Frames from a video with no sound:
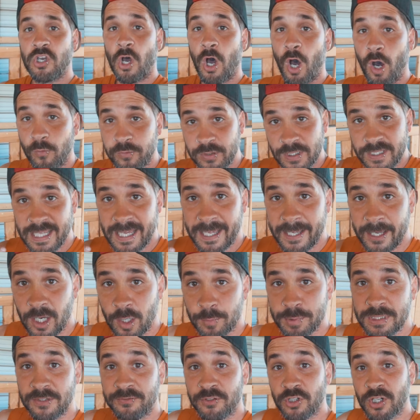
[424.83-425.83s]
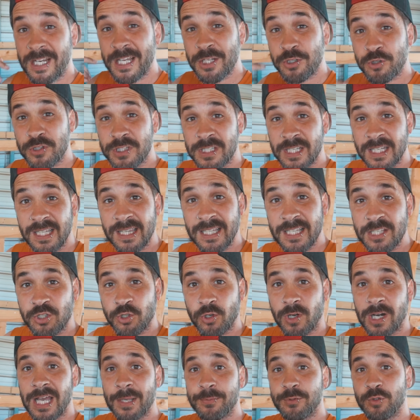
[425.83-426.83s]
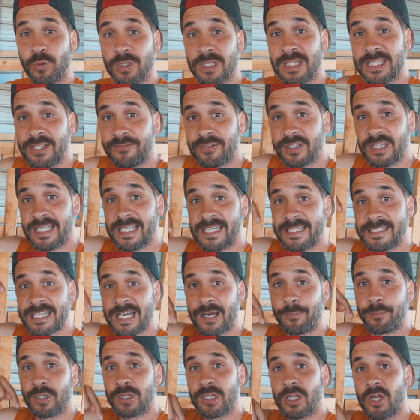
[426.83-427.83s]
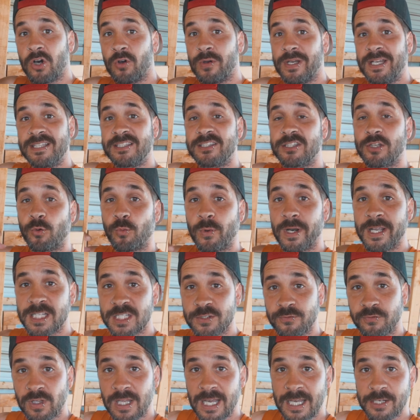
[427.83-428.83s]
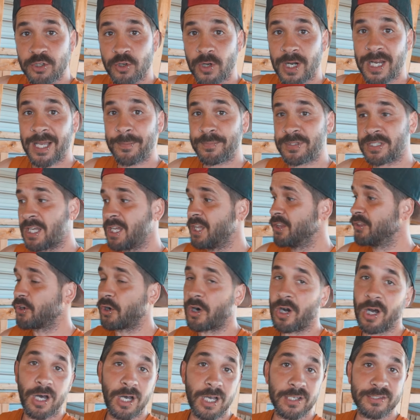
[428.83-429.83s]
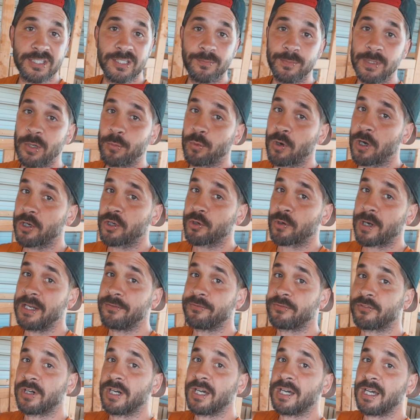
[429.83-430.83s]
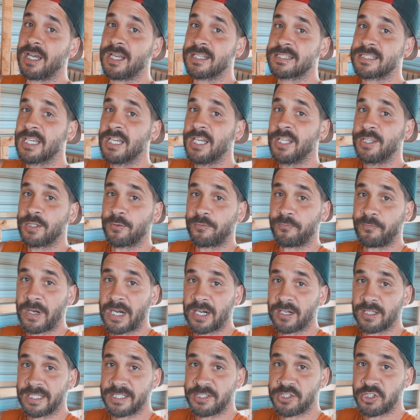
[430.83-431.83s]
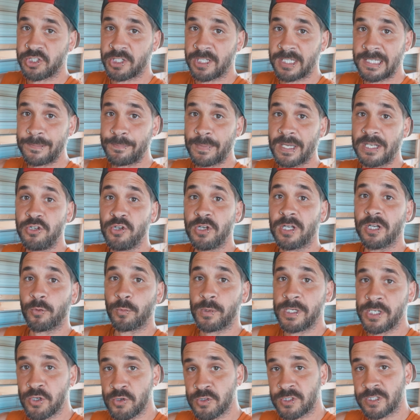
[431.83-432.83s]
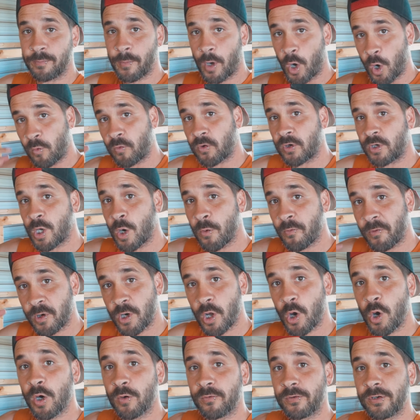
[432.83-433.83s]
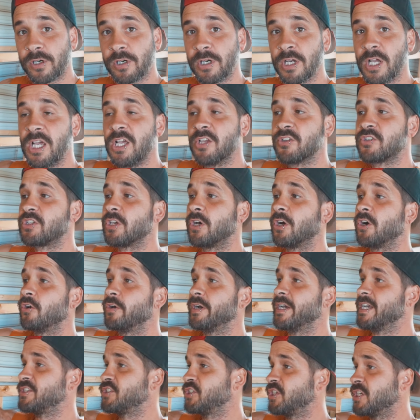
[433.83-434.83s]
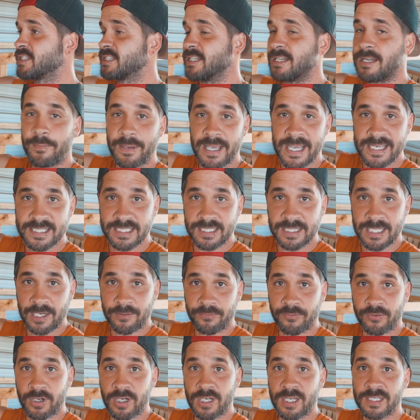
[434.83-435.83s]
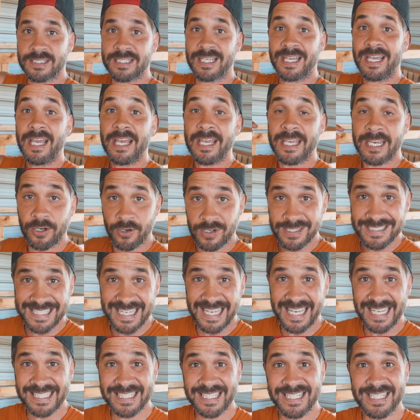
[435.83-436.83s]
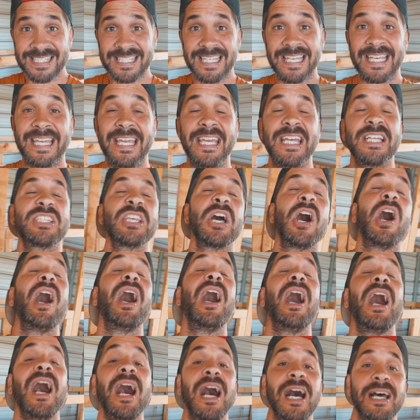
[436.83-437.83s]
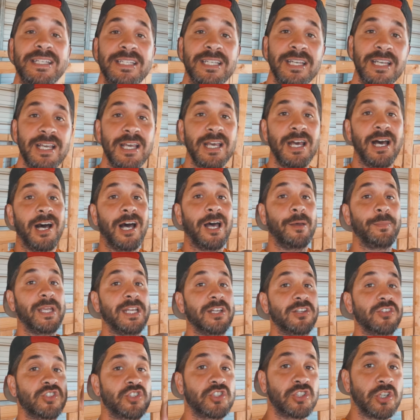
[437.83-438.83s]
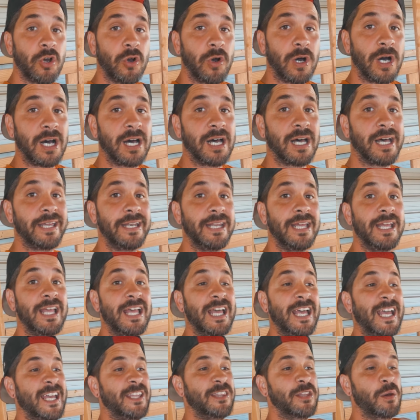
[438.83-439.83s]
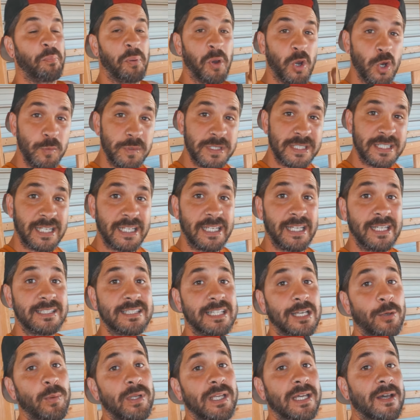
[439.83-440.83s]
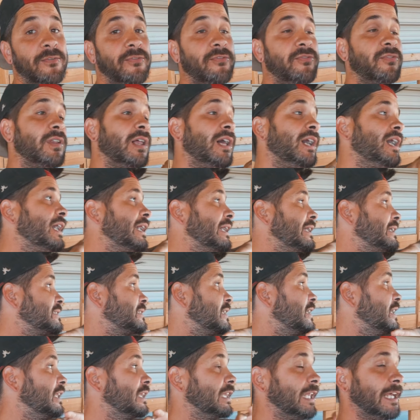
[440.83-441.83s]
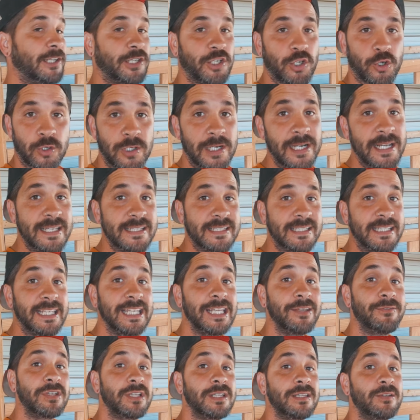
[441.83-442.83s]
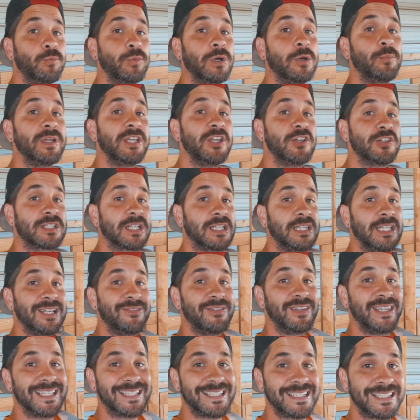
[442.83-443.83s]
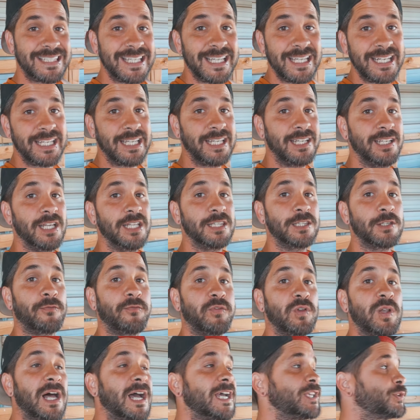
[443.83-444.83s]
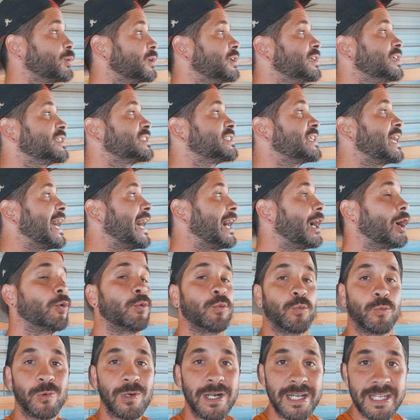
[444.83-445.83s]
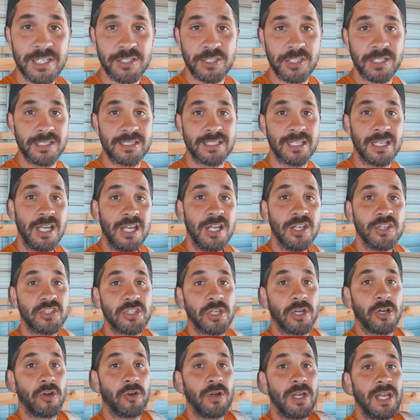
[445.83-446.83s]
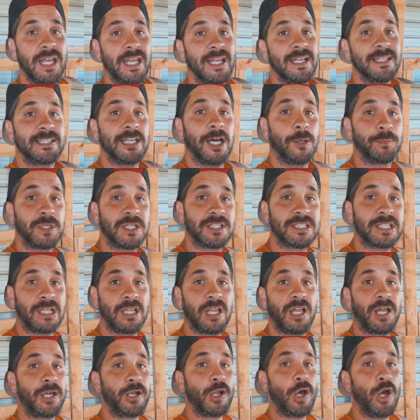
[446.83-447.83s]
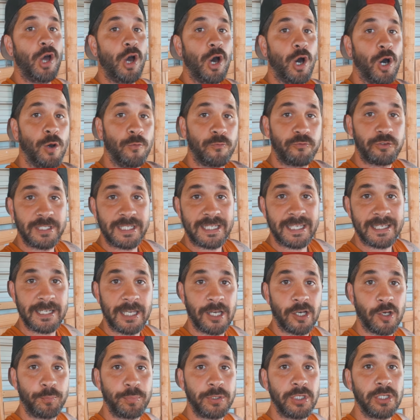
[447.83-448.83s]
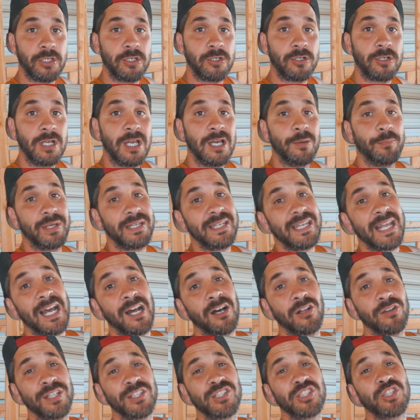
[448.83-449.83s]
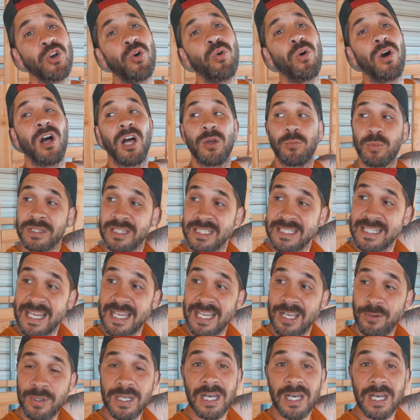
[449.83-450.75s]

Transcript: So hopefully that helped. If you're interested in these traps, we'll leave a link down below. It's the Ranch Fly Traps. They're awesome. They work great for us. They're fairly cheap and you can reuse them over and over and over. So it's just an amazing thing for us. Here in Texas, it gets hot. I mean, so hot and the poop stinks and we have flies like crazy. Even when we used to live in the city, the flies were just outrageous. So it's helped us a lot. Hopefully it can help you, but now let's go on with the day.